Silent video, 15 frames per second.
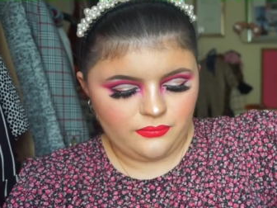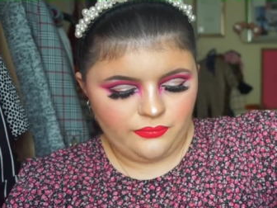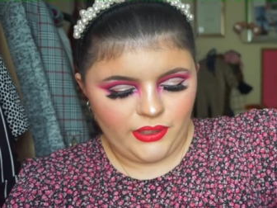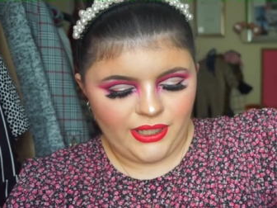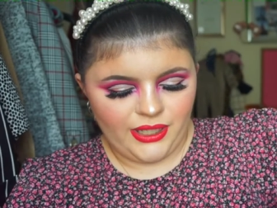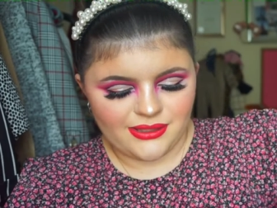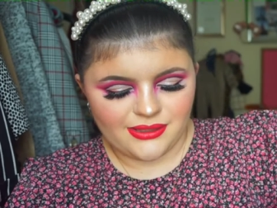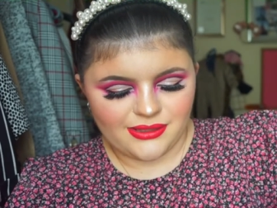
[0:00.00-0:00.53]

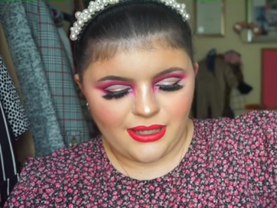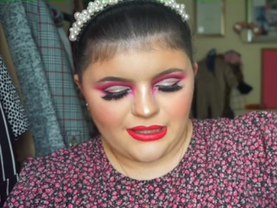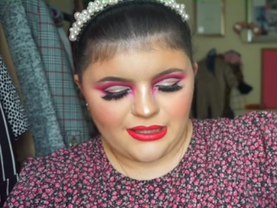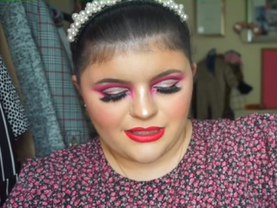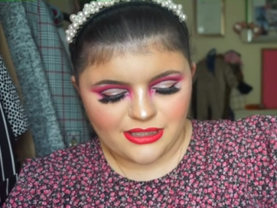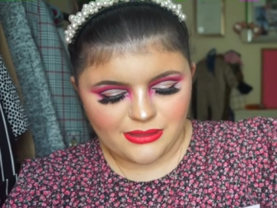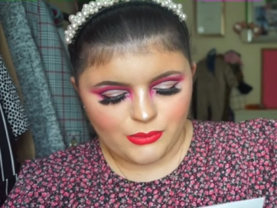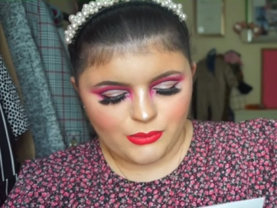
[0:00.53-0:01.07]
And it's nice and
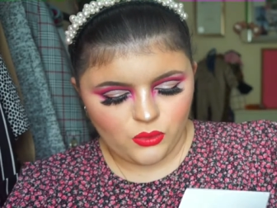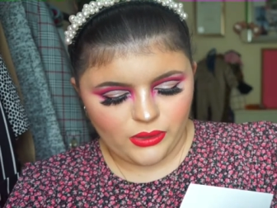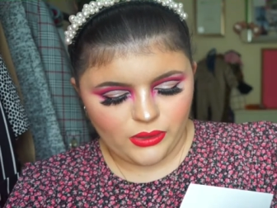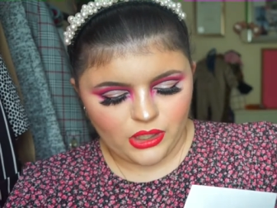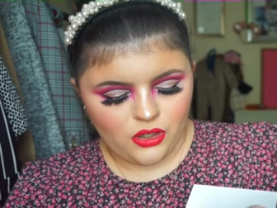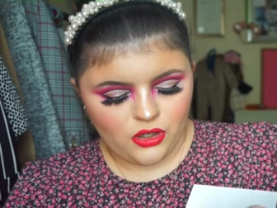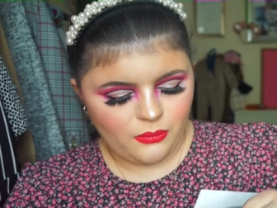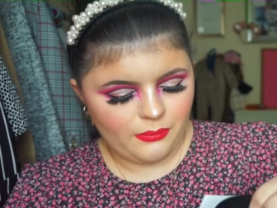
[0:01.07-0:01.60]
small and
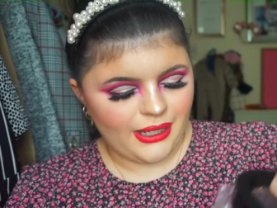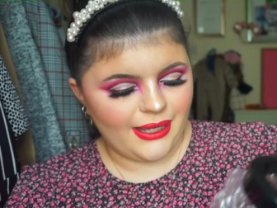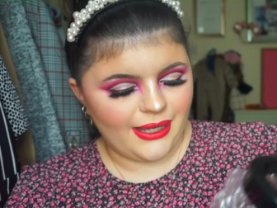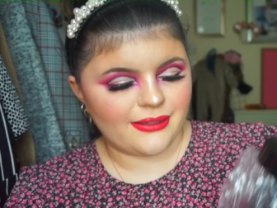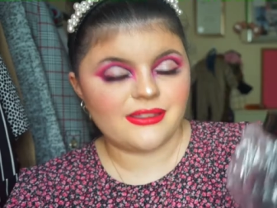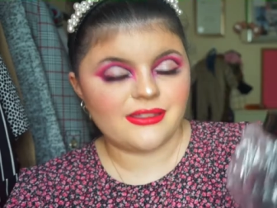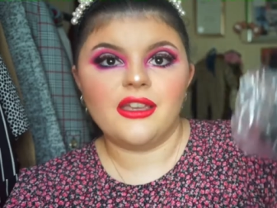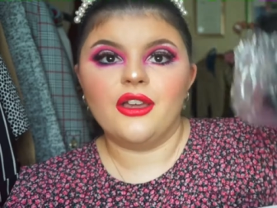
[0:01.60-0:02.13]

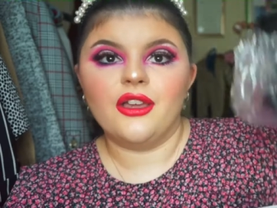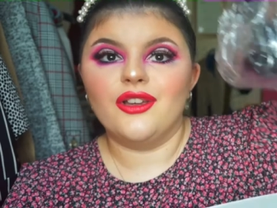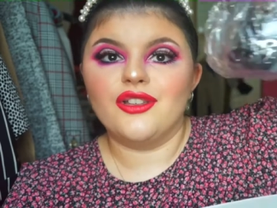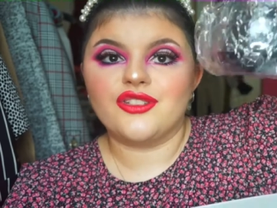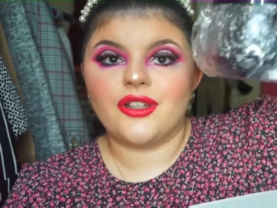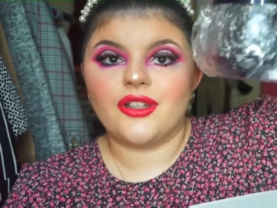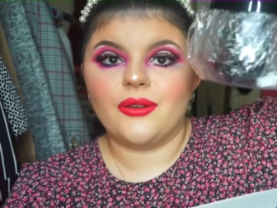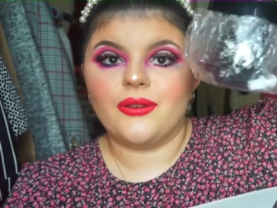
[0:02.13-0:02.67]
compact,
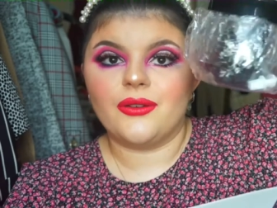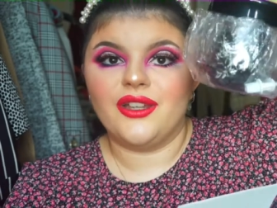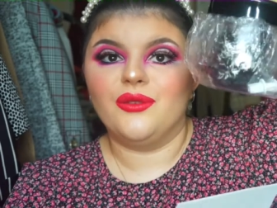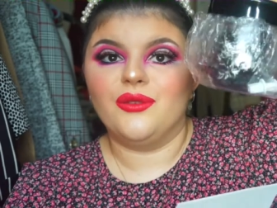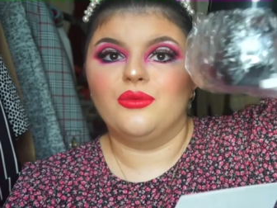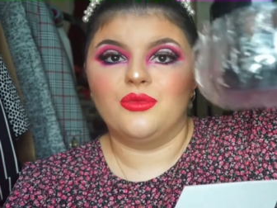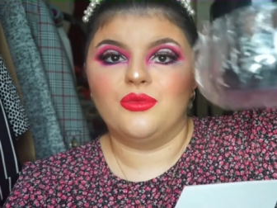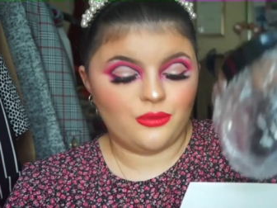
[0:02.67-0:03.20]
so it
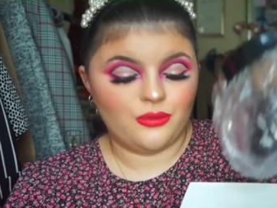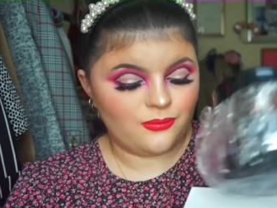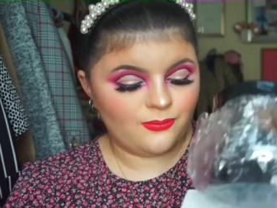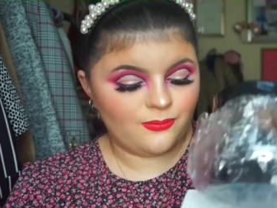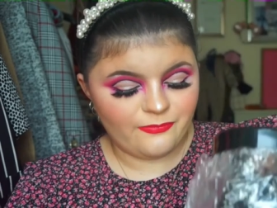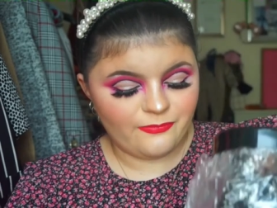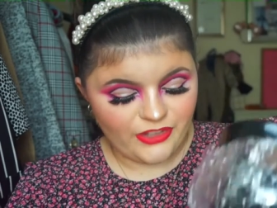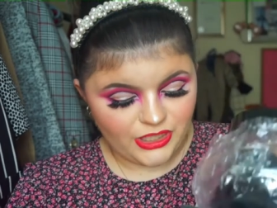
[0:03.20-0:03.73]
will
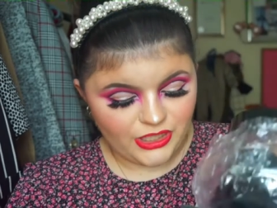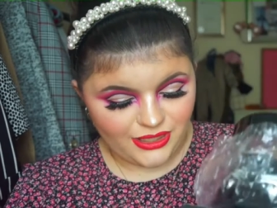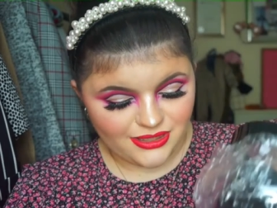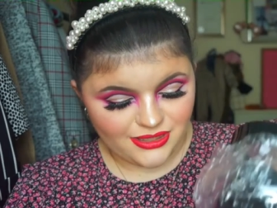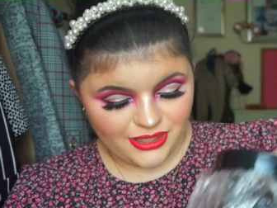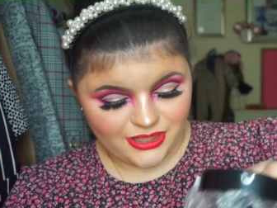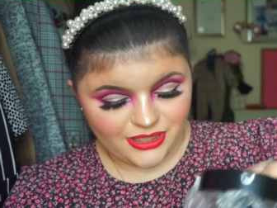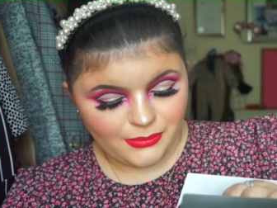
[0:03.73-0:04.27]
fit
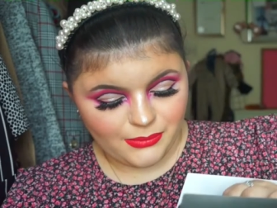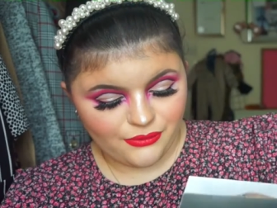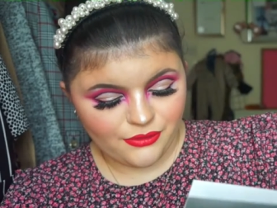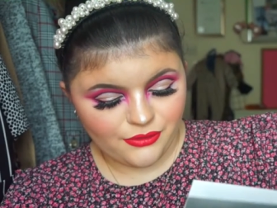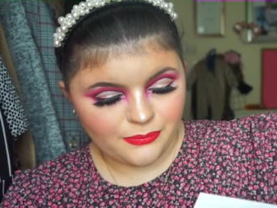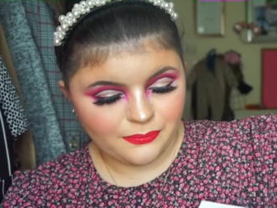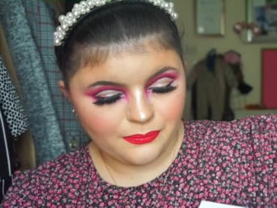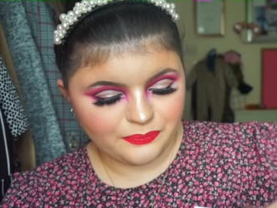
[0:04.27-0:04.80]
nicely into my
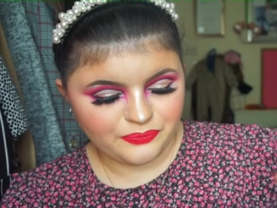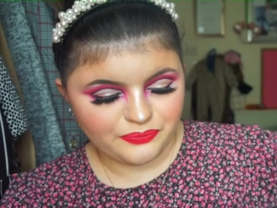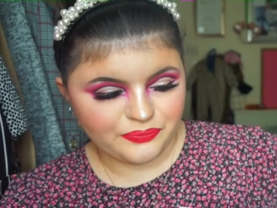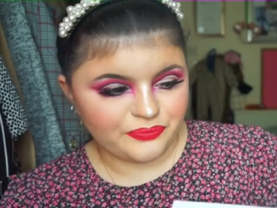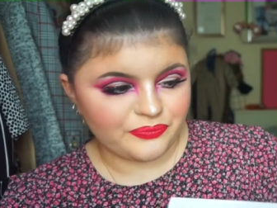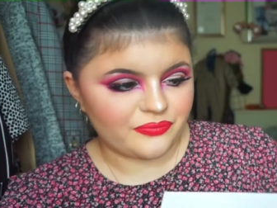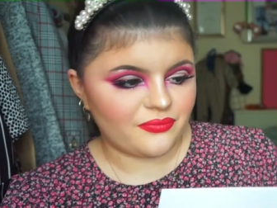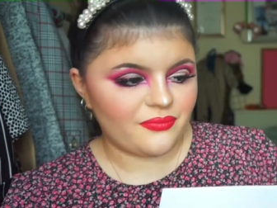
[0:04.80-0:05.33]
room.
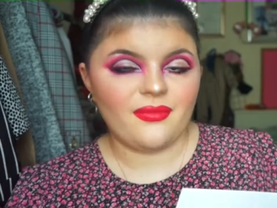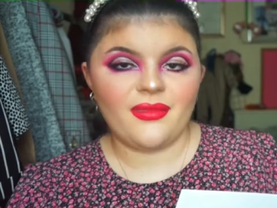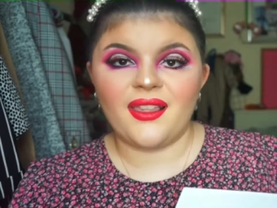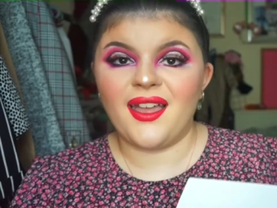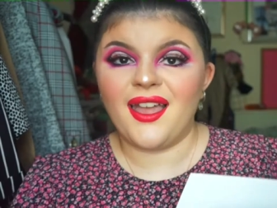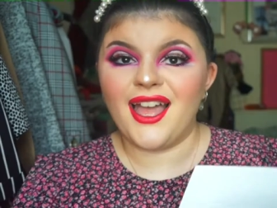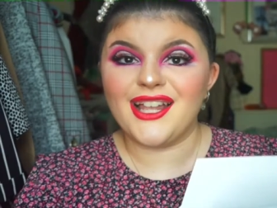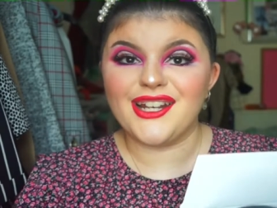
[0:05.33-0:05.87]

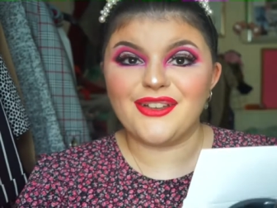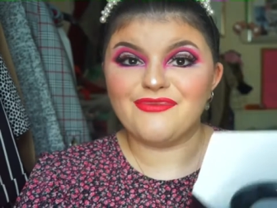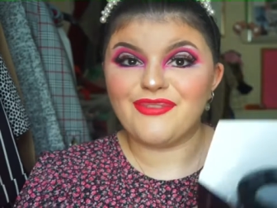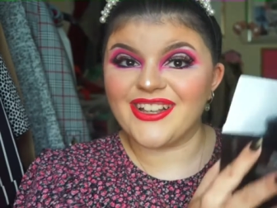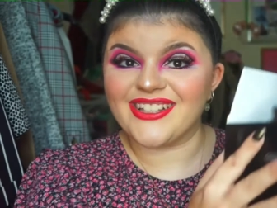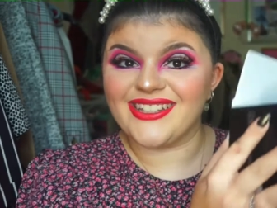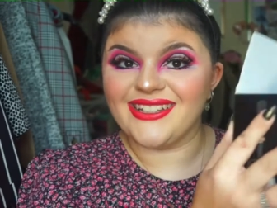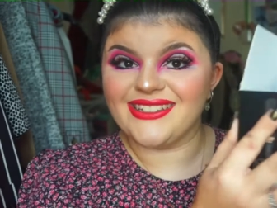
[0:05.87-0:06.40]
And I'm very
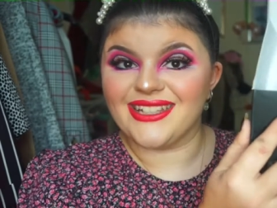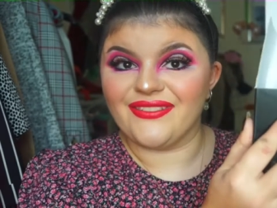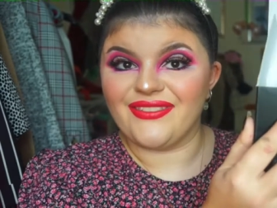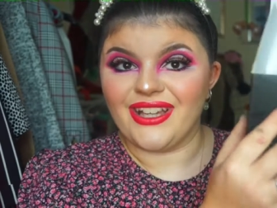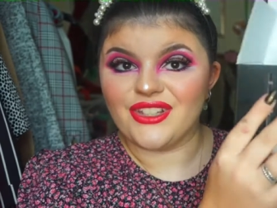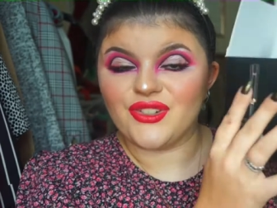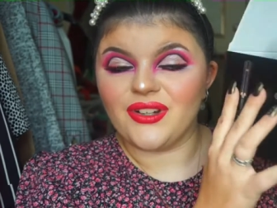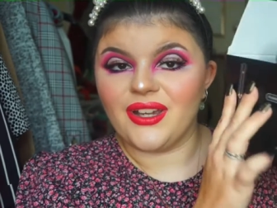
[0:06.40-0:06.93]
excited to give that a
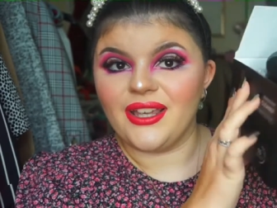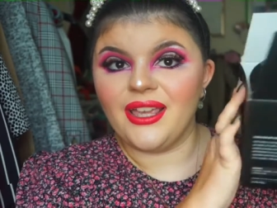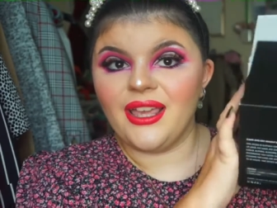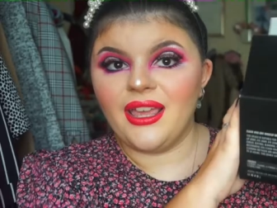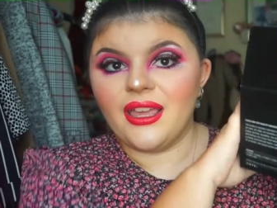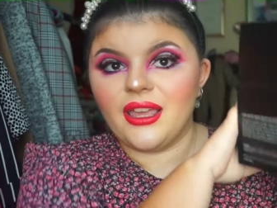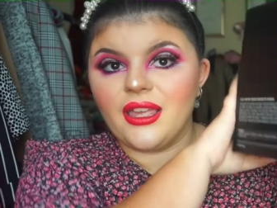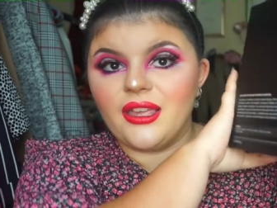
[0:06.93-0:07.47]
try.
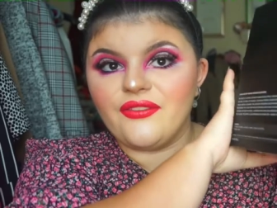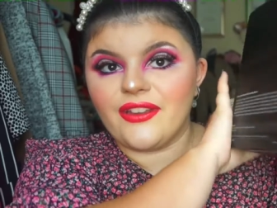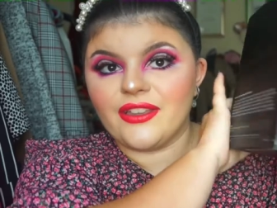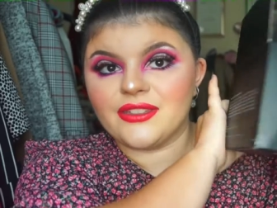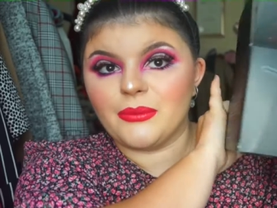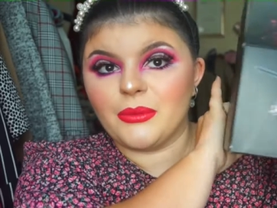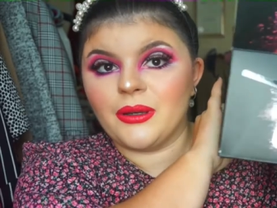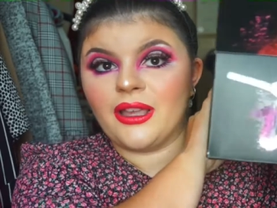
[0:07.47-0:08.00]
If
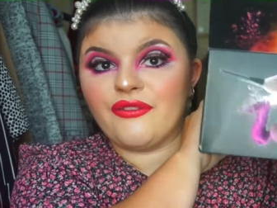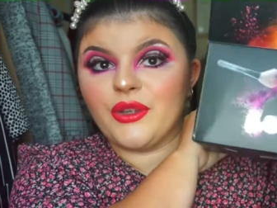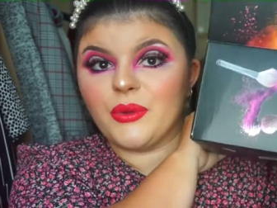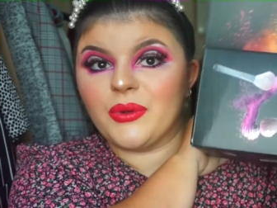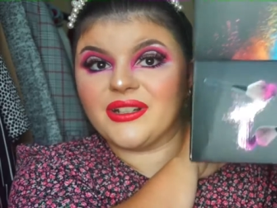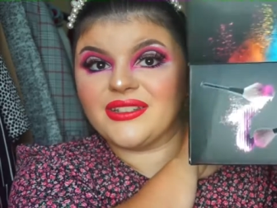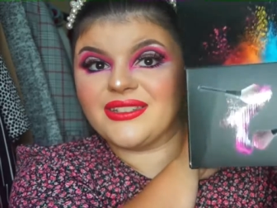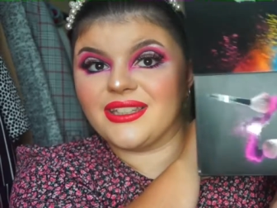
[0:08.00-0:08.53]
someone, if you
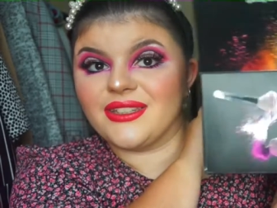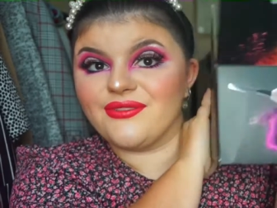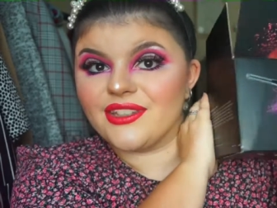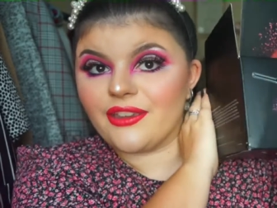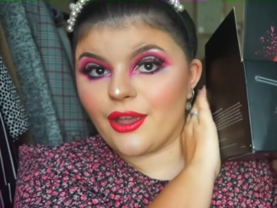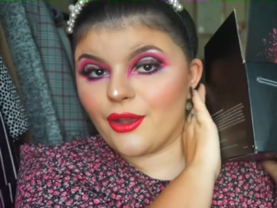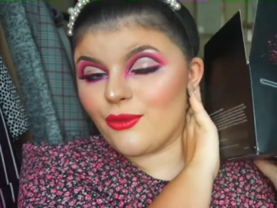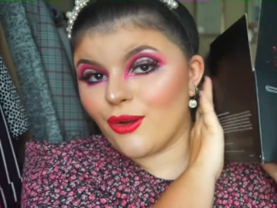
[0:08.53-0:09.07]
want to see the
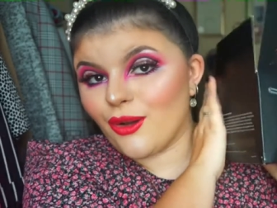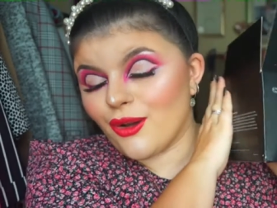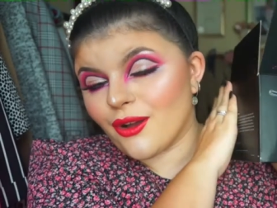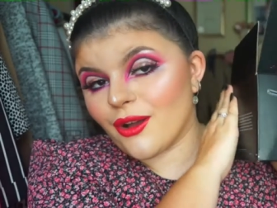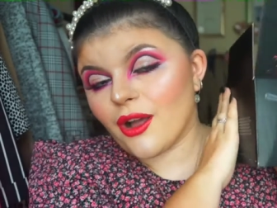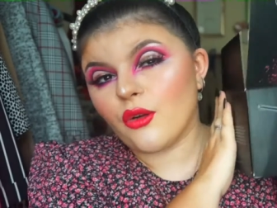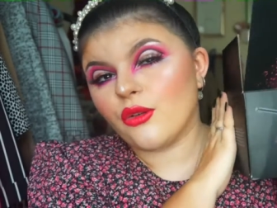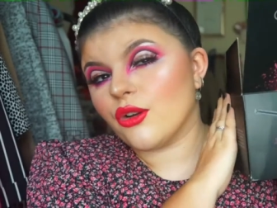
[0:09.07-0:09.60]
video
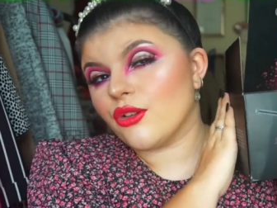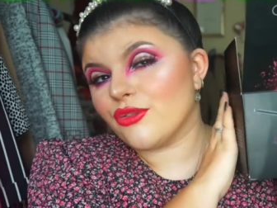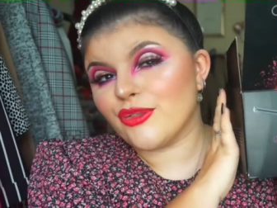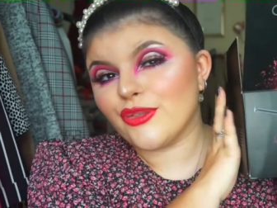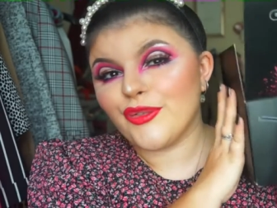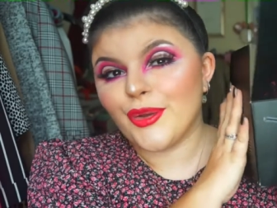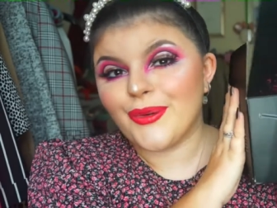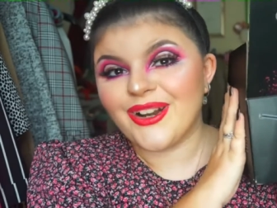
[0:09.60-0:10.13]
or a
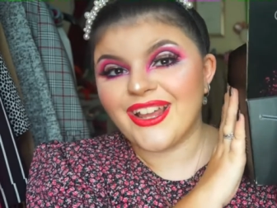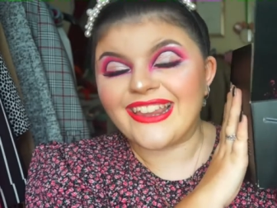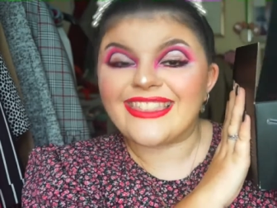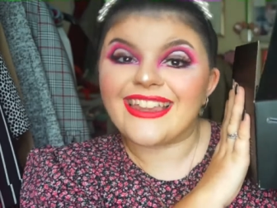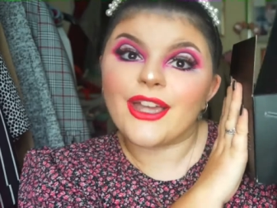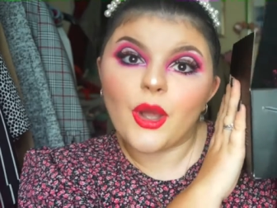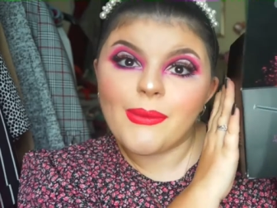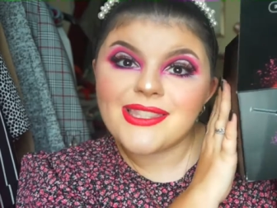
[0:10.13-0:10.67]
review on it, then
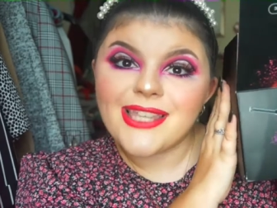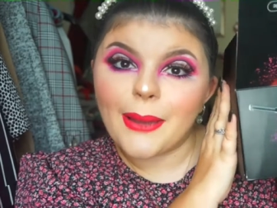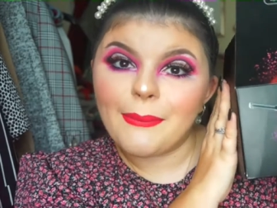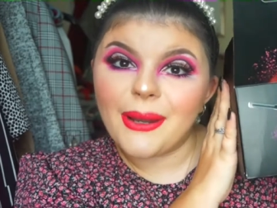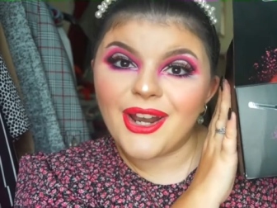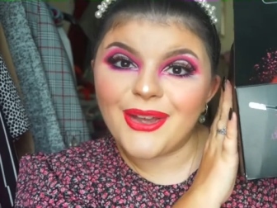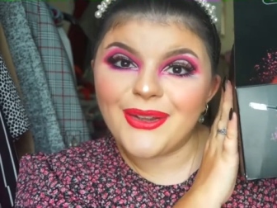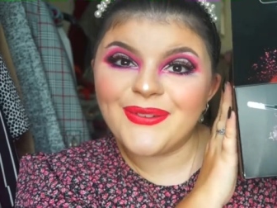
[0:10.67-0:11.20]
comment down
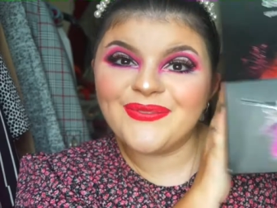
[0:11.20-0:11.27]
below.